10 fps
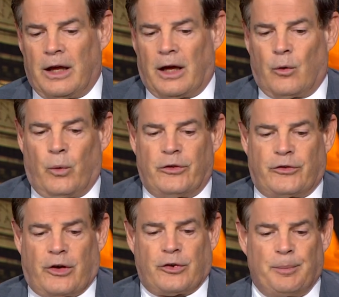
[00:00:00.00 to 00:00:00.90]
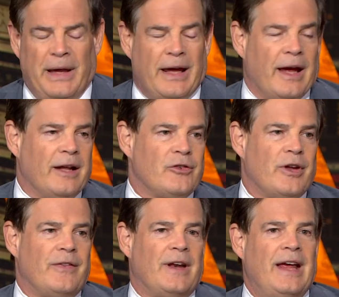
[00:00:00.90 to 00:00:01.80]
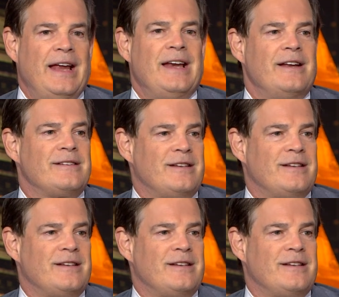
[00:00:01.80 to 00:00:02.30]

uh, was just speaking and said that he needs